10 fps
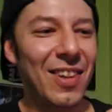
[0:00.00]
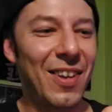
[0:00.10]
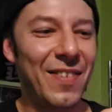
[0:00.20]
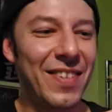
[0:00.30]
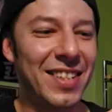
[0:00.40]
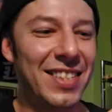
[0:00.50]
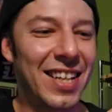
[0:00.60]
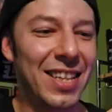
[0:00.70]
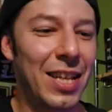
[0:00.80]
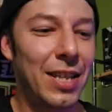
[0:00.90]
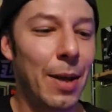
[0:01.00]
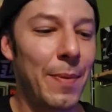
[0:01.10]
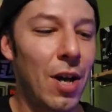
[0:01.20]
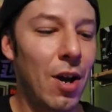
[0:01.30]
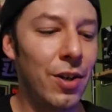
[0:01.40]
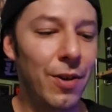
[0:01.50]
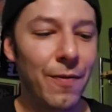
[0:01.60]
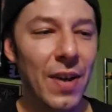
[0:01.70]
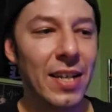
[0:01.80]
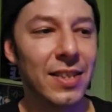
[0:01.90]
I love this. Like, let me hug your
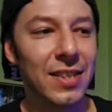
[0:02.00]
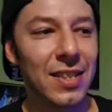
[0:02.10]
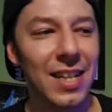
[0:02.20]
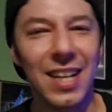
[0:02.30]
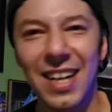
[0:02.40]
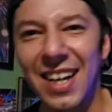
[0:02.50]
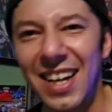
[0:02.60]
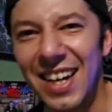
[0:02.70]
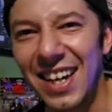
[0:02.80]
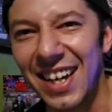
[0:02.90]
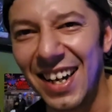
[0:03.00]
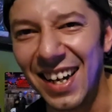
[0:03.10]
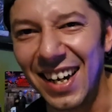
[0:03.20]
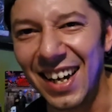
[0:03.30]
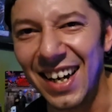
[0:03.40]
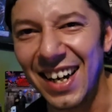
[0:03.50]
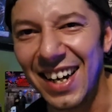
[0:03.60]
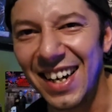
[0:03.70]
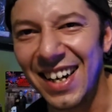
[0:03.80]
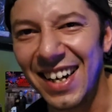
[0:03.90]
face.
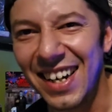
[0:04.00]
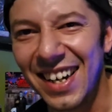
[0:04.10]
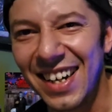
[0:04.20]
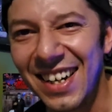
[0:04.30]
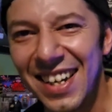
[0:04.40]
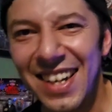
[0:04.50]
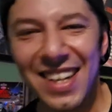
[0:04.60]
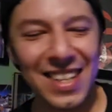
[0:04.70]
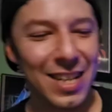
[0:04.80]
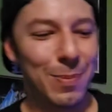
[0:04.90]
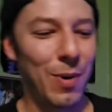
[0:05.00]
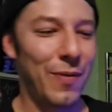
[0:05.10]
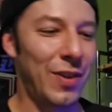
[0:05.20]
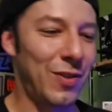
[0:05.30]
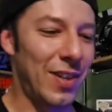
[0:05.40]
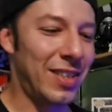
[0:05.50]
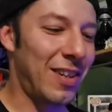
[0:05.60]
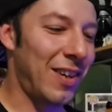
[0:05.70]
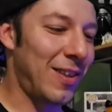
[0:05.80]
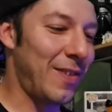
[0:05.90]
That's perfect right
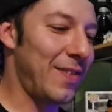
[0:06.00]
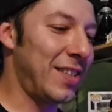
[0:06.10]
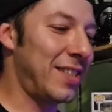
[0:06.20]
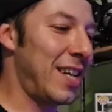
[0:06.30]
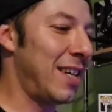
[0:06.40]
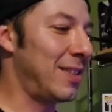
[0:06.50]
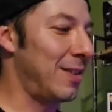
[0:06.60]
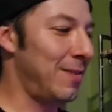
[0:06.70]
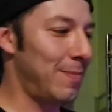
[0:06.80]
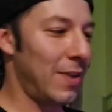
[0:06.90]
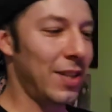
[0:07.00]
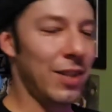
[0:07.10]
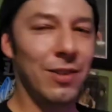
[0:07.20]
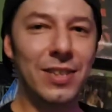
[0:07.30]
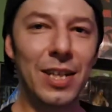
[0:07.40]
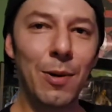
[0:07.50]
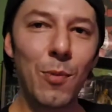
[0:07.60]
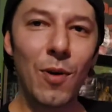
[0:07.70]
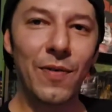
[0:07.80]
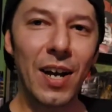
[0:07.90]
there. I love this. Yeah, so a little
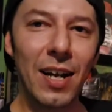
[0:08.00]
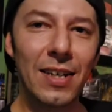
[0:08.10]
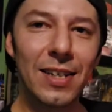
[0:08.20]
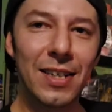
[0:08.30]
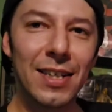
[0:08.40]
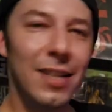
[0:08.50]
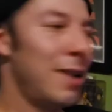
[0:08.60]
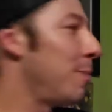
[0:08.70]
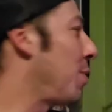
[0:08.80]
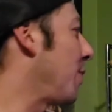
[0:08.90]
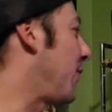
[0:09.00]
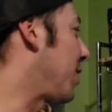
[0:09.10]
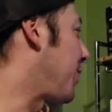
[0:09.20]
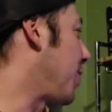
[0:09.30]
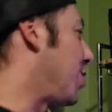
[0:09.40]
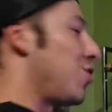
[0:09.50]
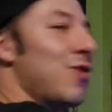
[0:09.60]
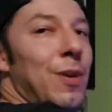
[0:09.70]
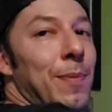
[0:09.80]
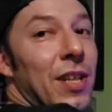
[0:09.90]
xenomorph guy perfect for the
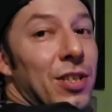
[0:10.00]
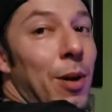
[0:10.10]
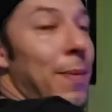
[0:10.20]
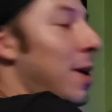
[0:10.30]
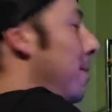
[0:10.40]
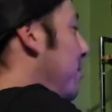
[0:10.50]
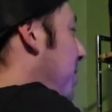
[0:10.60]
stream that's coming up.